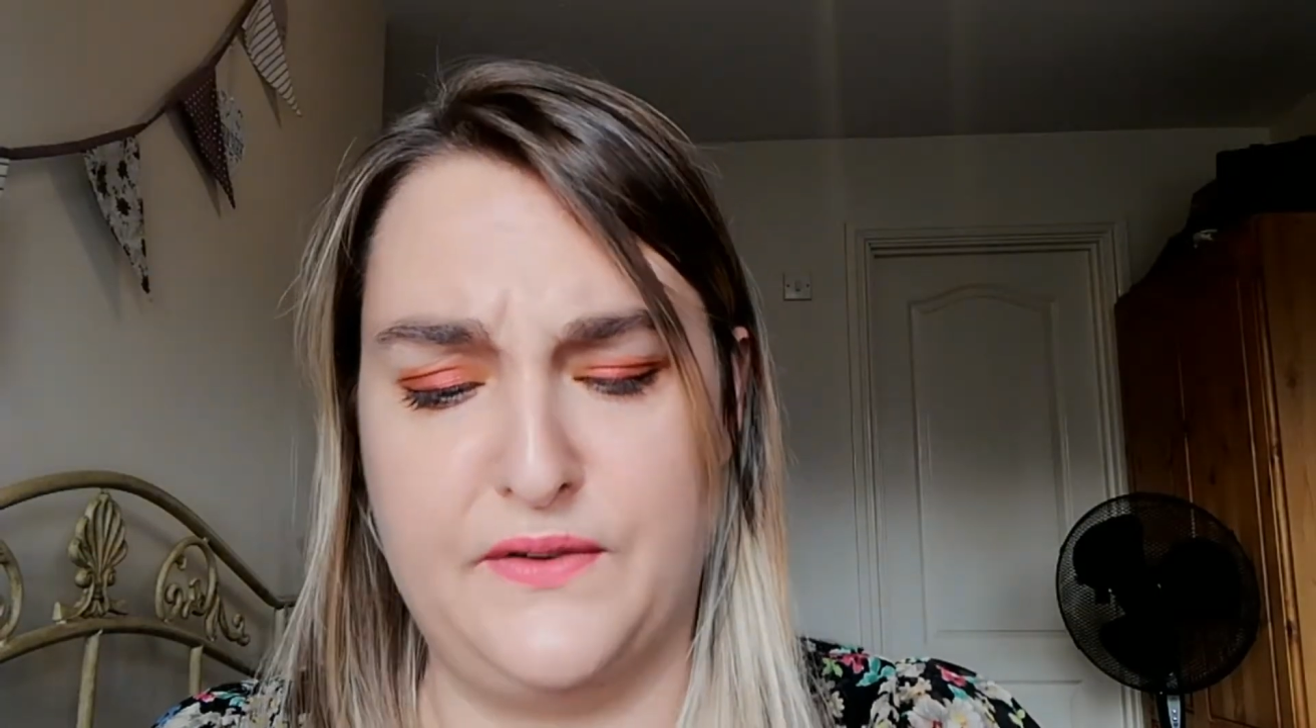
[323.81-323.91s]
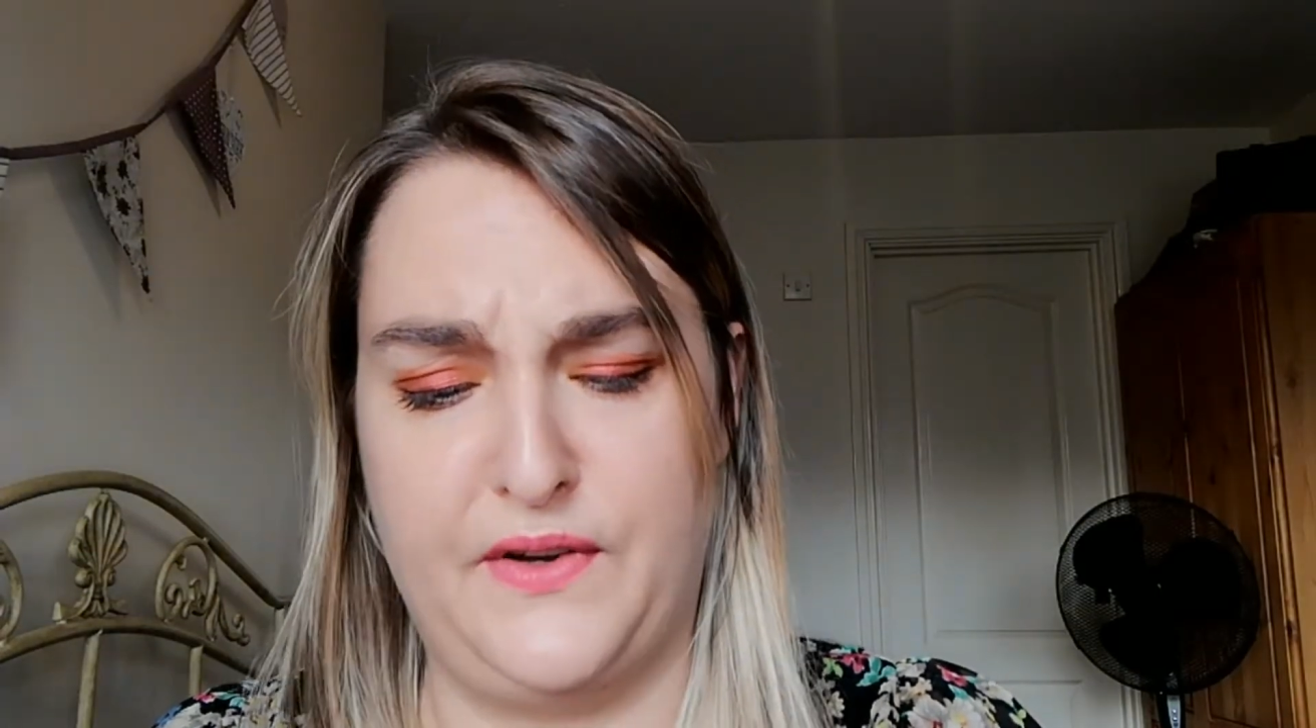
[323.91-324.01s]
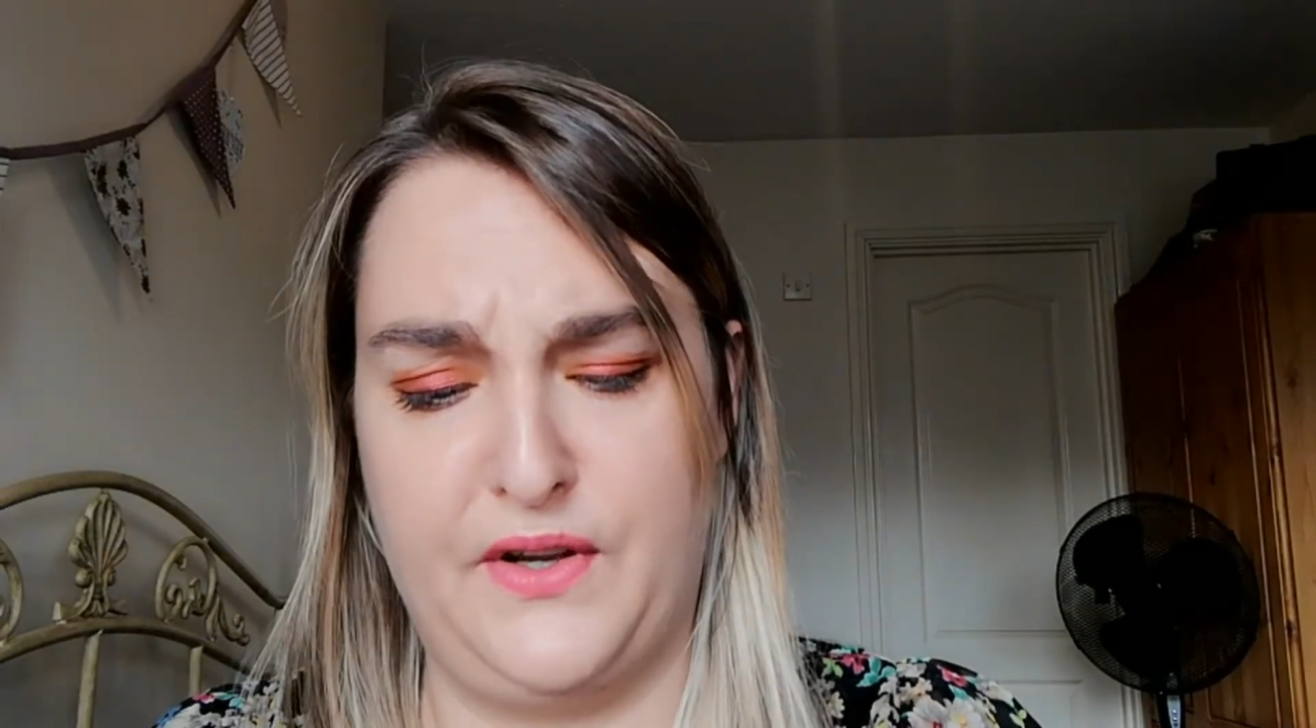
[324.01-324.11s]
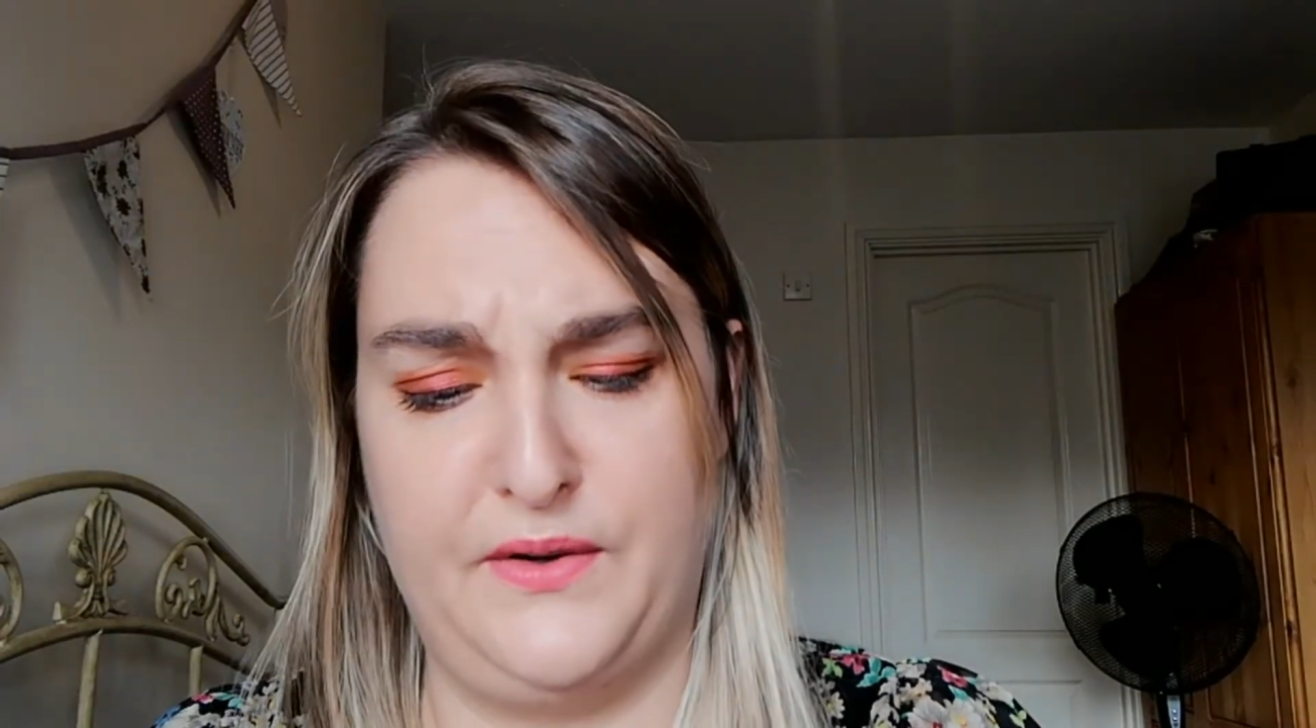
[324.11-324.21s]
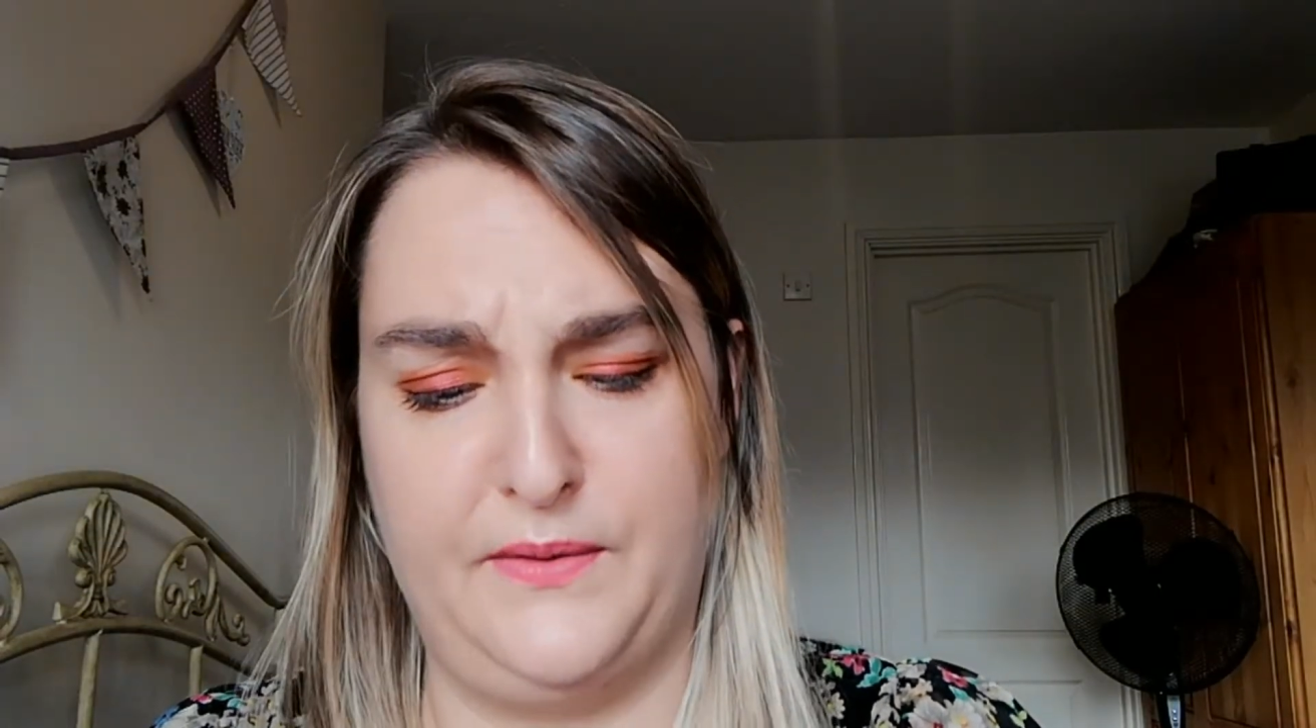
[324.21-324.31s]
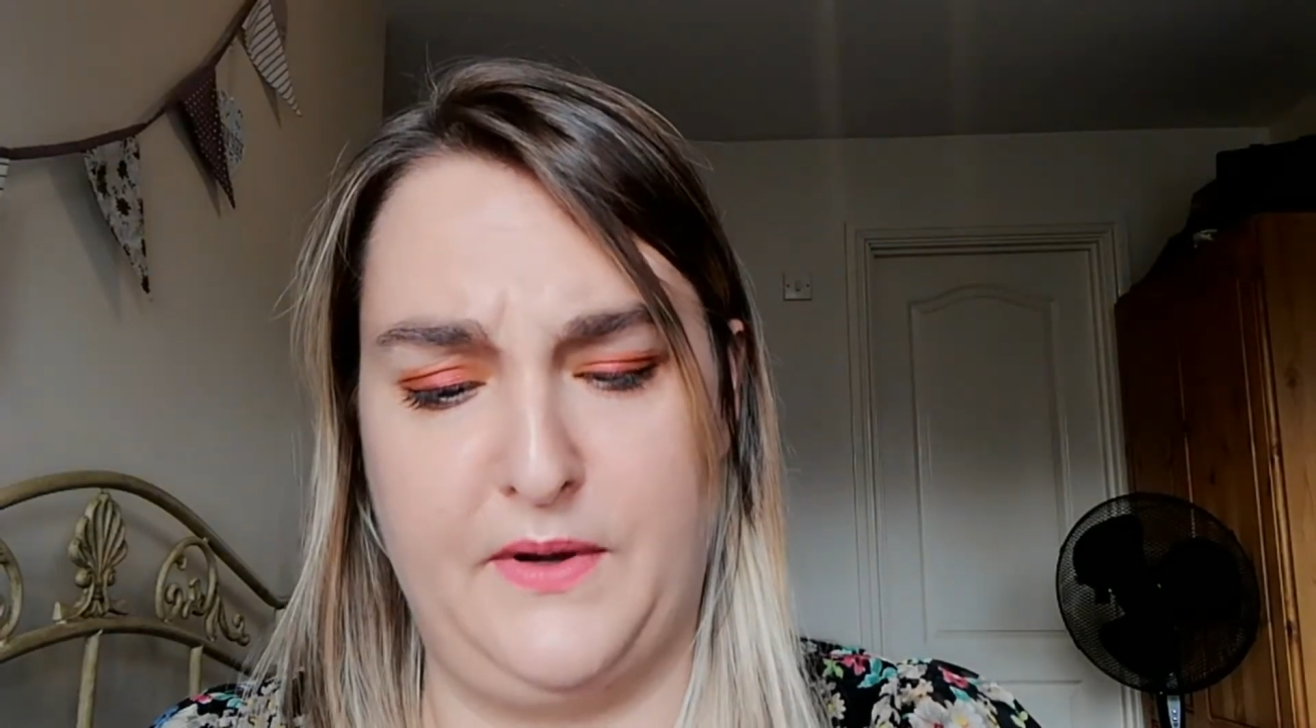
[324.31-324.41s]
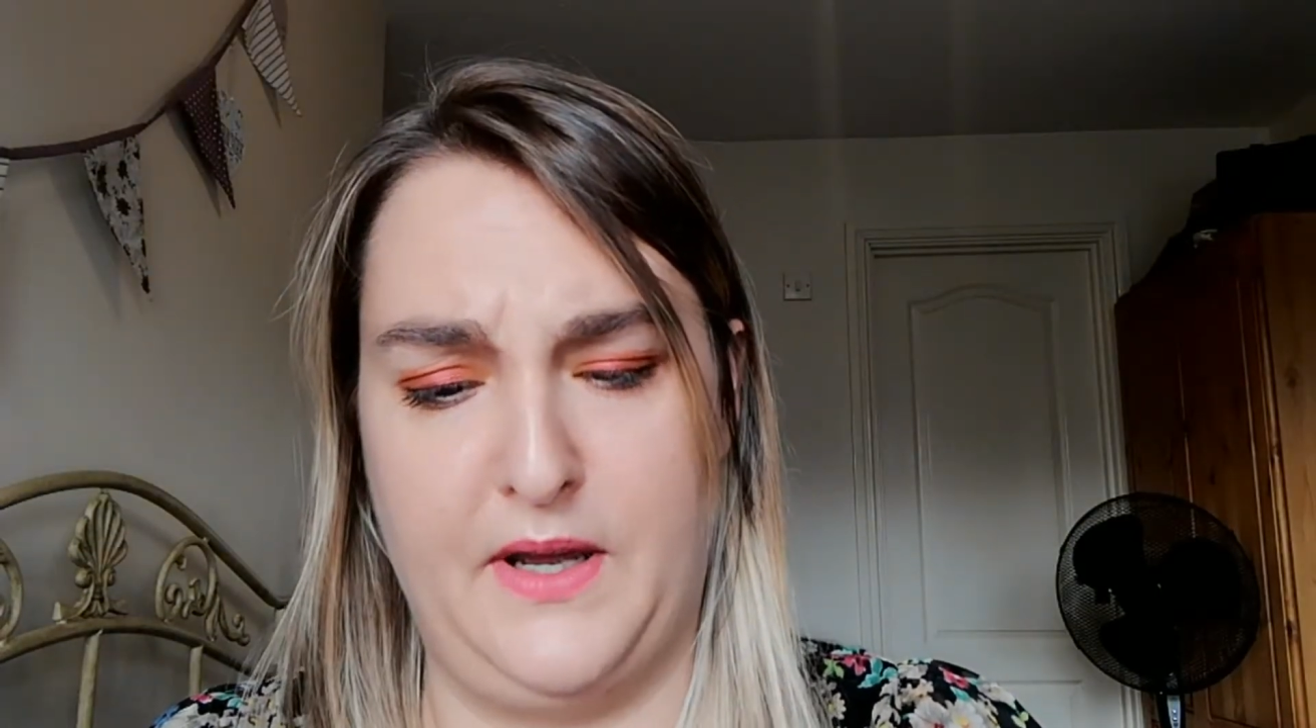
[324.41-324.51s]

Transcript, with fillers: of her